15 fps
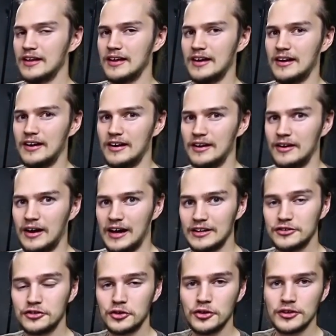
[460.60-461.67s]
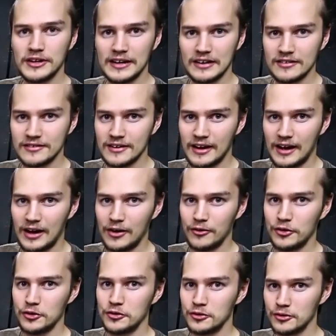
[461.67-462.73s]
I'll show you guys how
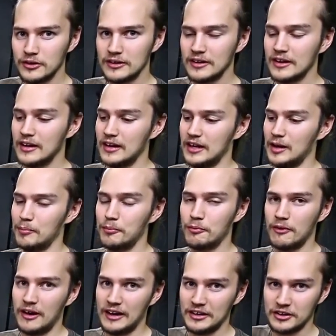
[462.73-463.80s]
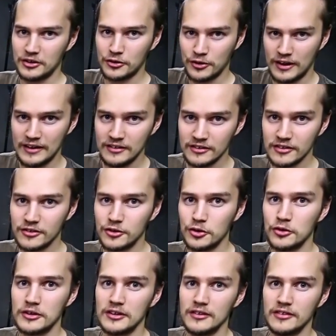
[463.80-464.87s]
you do it, and I'll add a crash so you
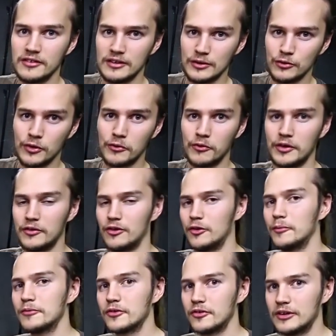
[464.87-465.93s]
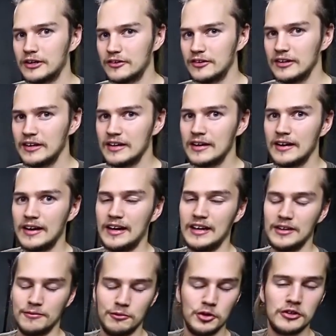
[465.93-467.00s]
can see when we looped around,
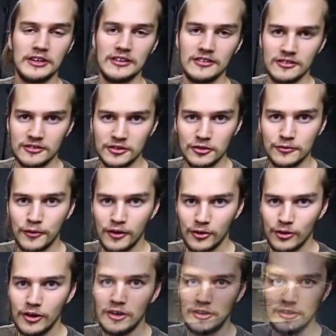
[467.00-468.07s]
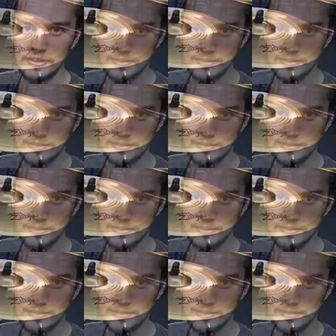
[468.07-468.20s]
and you guys just follow along.